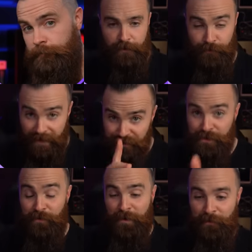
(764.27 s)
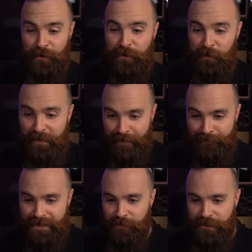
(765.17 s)
And there's actually one more cool
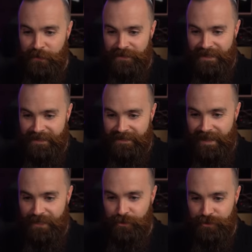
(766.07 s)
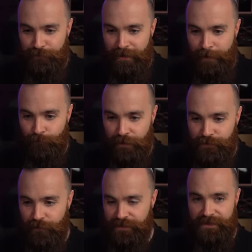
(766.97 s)
benefit when using a user-defined
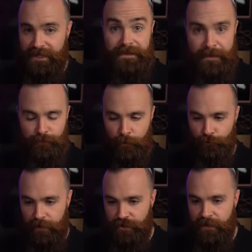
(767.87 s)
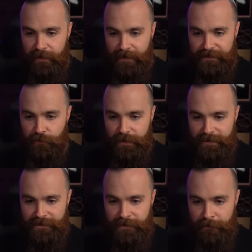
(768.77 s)
bridge versus a default bridge, and that's you
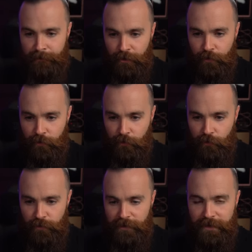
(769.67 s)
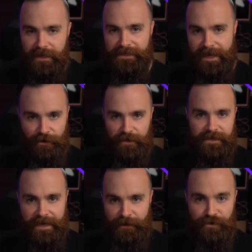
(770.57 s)
get some cool
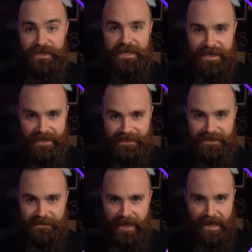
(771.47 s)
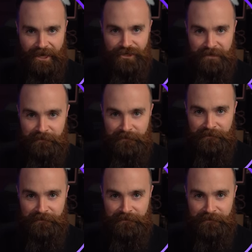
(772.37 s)
container-to-container D N S action.